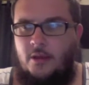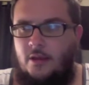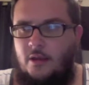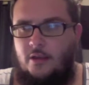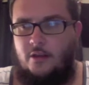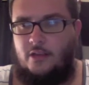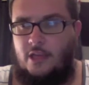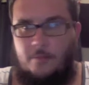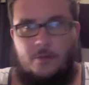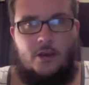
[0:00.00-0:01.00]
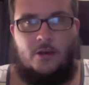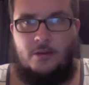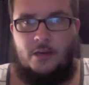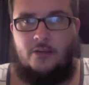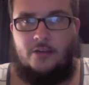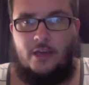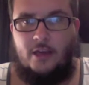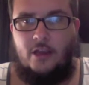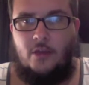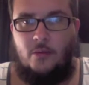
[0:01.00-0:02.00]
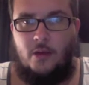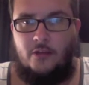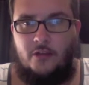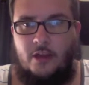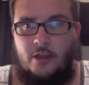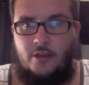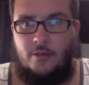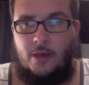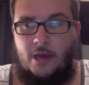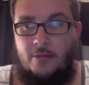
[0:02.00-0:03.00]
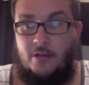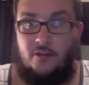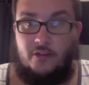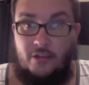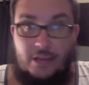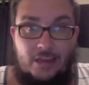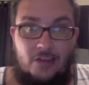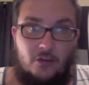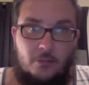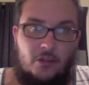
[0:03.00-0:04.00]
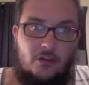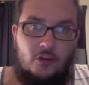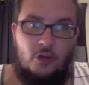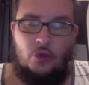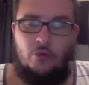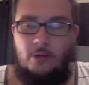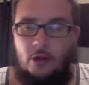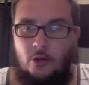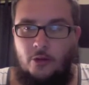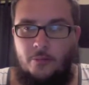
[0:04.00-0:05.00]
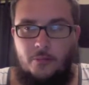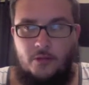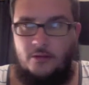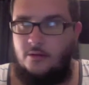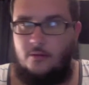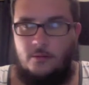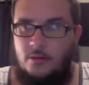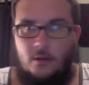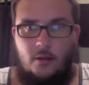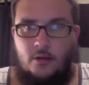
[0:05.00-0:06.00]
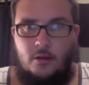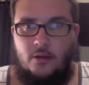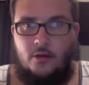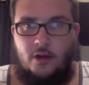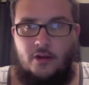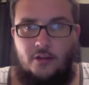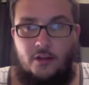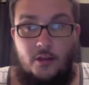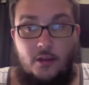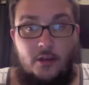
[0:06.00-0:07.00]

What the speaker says: And just keep it coming inside of you and not say anything about it, because in the end it's going to be this huge blow up that's crazy.